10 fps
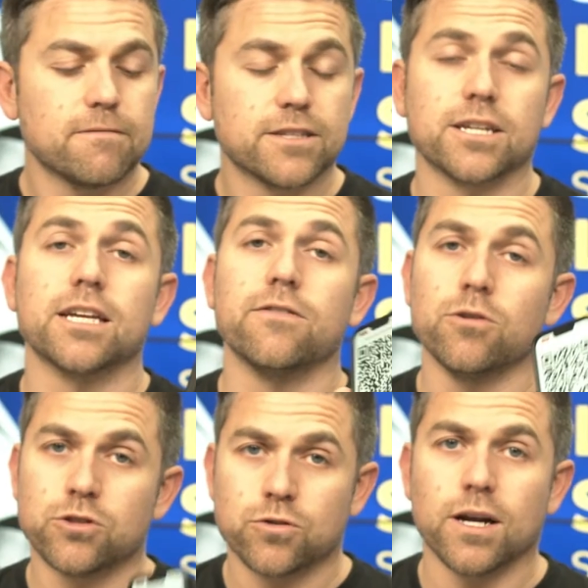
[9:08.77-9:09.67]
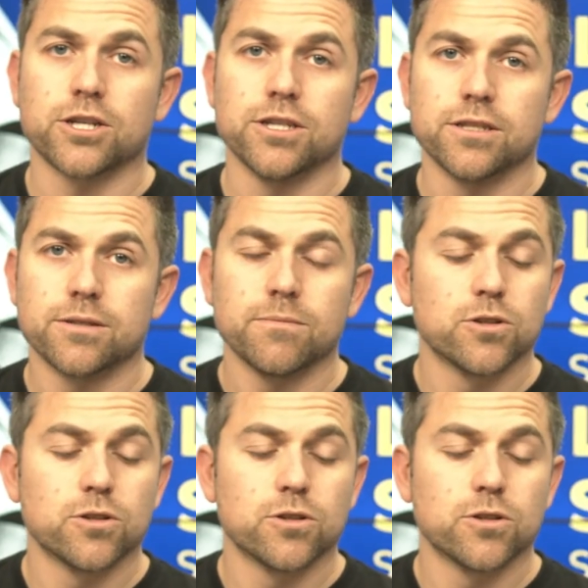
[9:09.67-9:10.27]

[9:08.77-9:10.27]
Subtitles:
it's going to give you instructions.